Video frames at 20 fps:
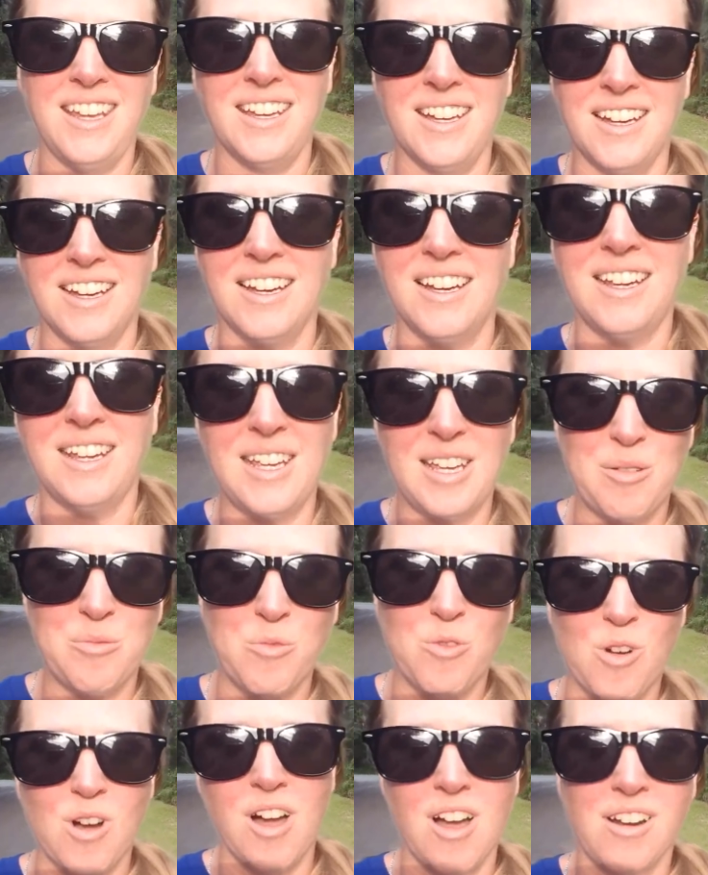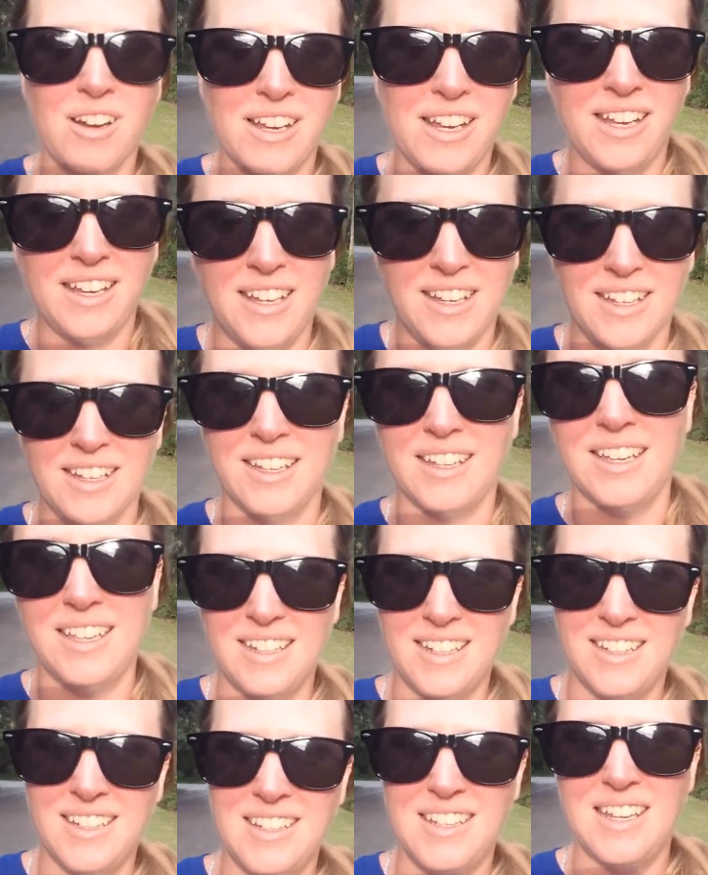I am walking in a
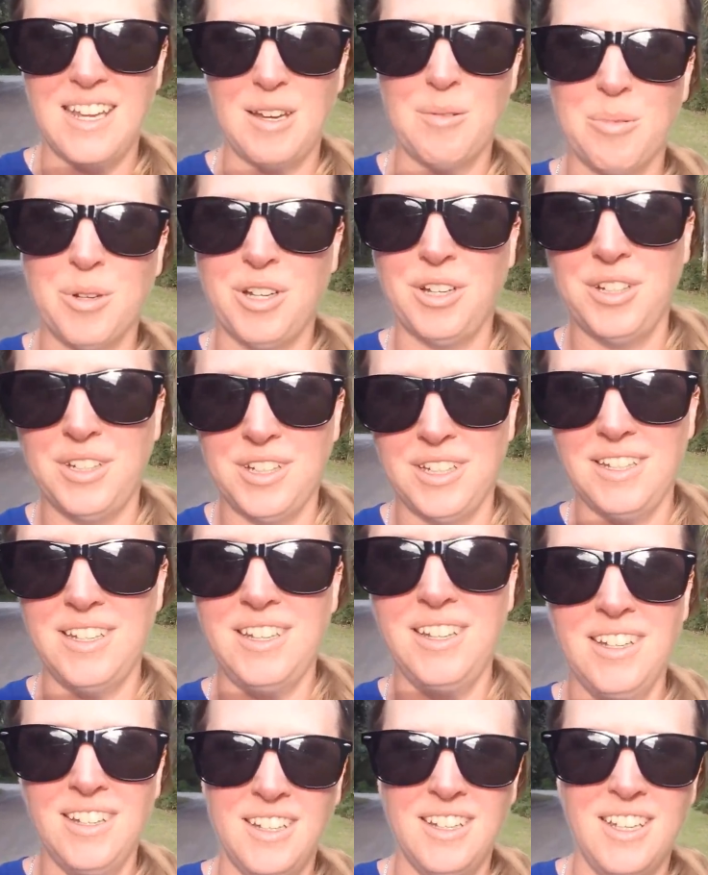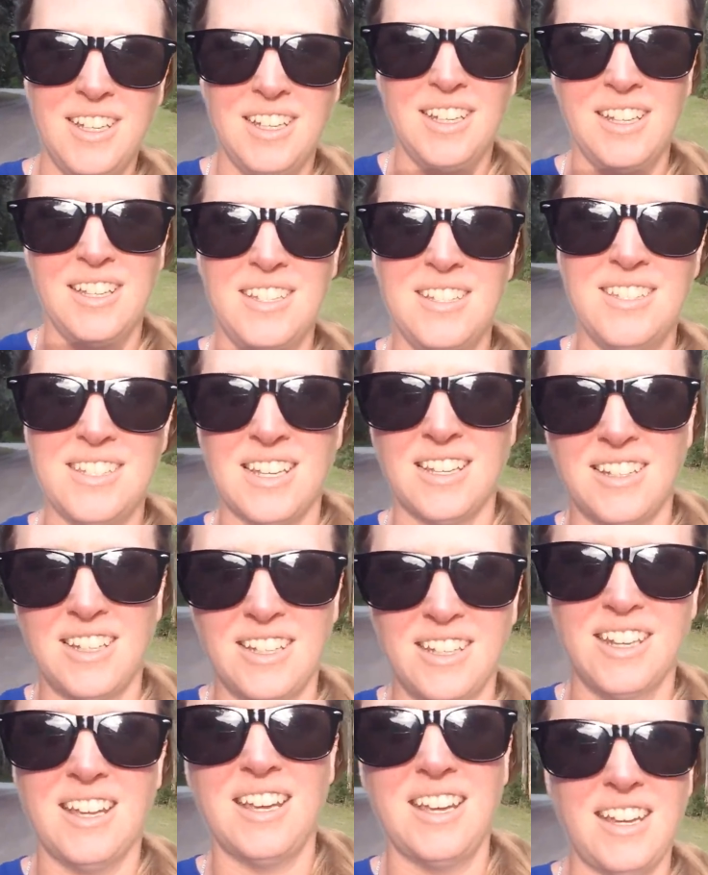neighborhood down a
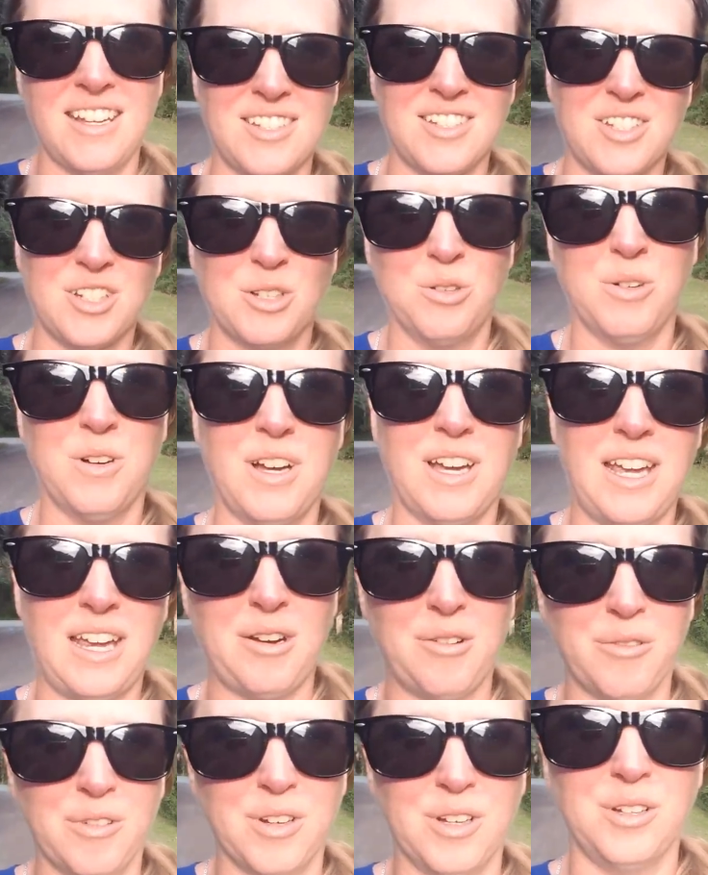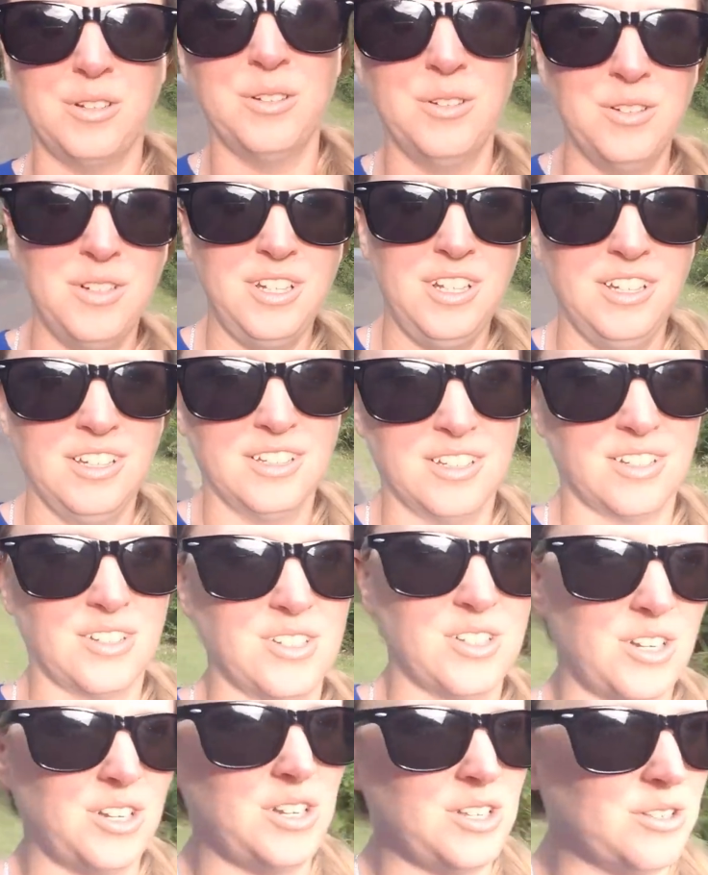nice quiet road. I'll show
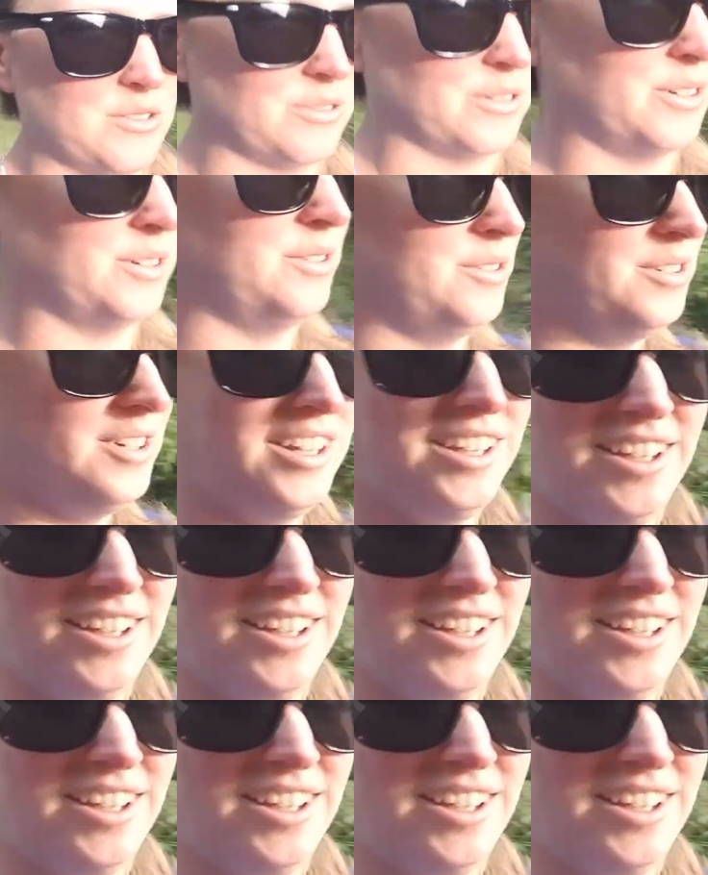you the road.